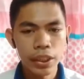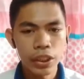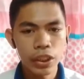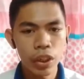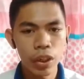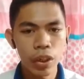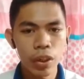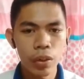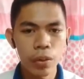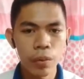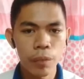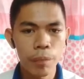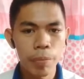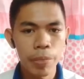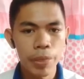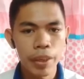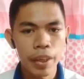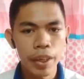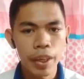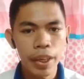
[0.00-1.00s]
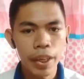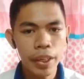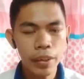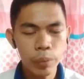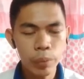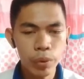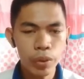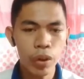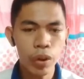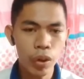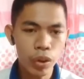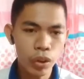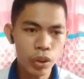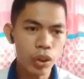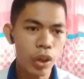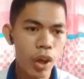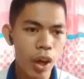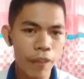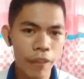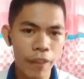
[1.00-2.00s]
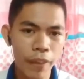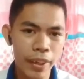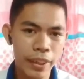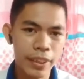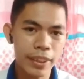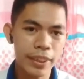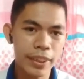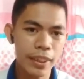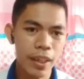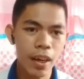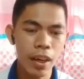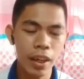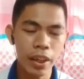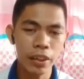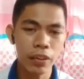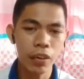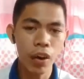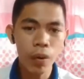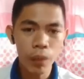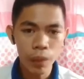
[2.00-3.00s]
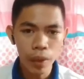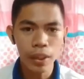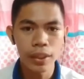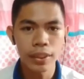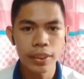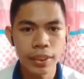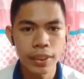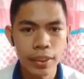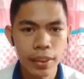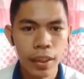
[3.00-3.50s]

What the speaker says: So it would also affect our corals.